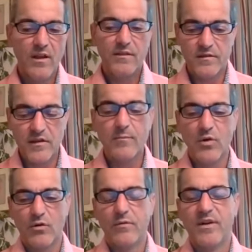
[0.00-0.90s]
The
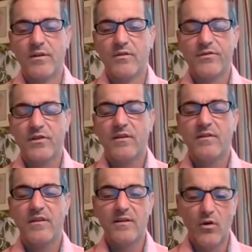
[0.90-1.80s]
cyber criminals,
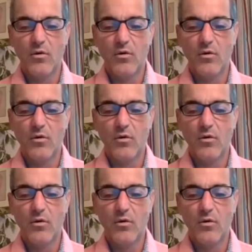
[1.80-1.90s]
they know